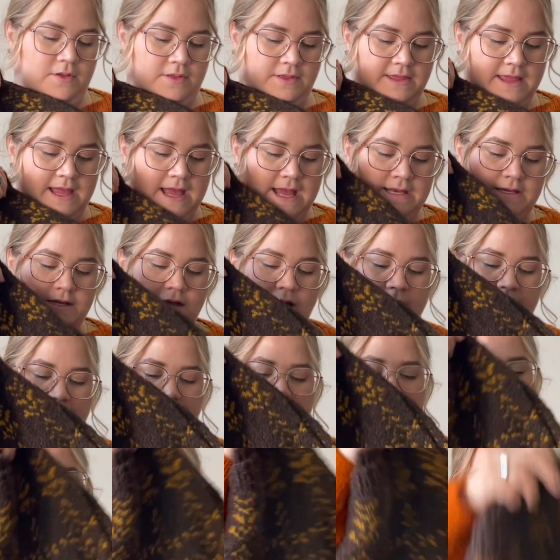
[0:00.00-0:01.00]
that I
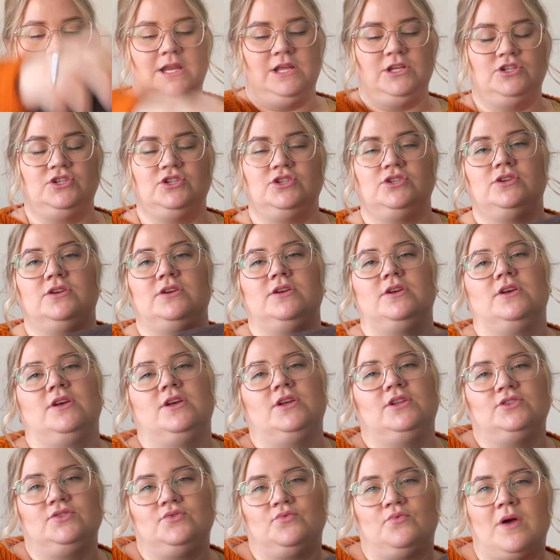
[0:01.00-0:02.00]
can manage
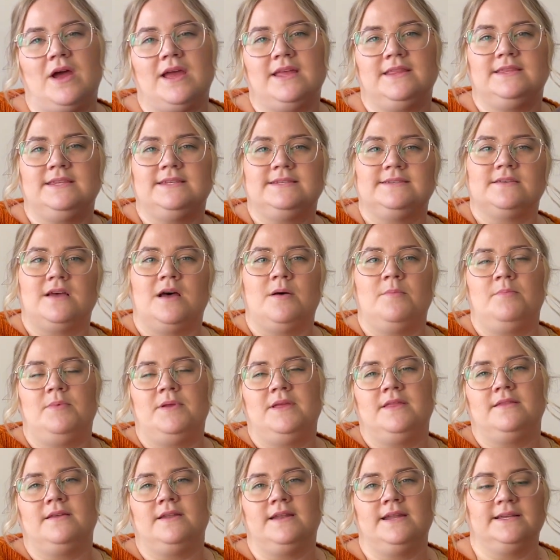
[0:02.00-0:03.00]
to write this up
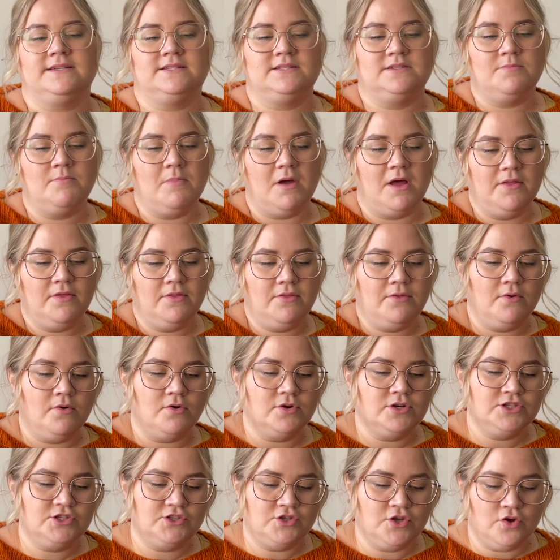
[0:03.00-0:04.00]
in the next month
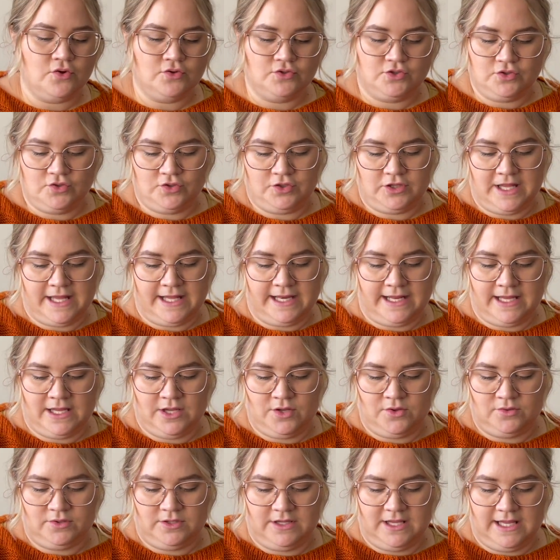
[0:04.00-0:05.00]
or so that I
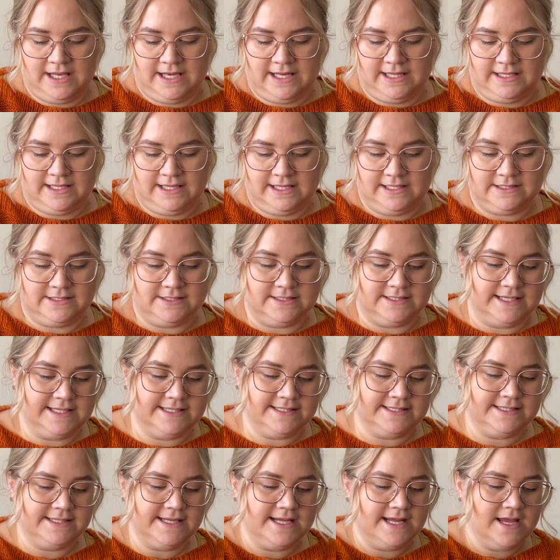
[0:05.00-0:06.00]
could get it into
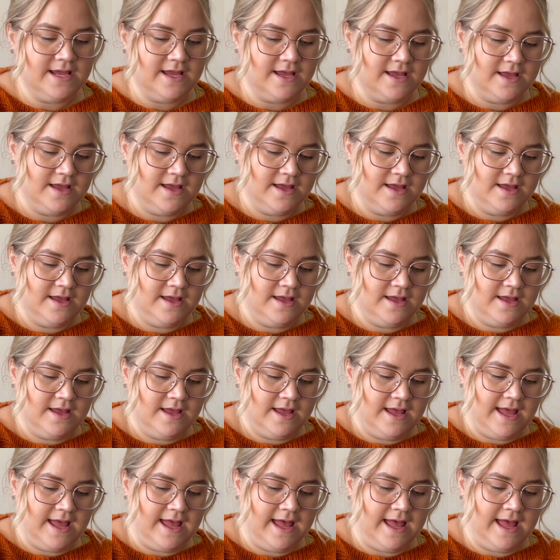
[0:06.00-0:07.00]
testing.
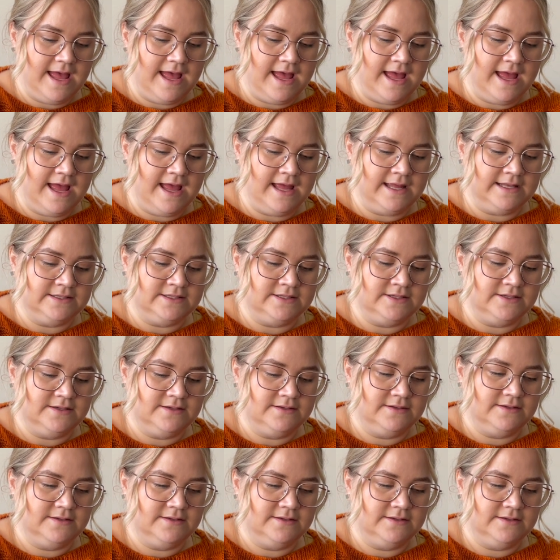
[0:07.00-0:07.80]
And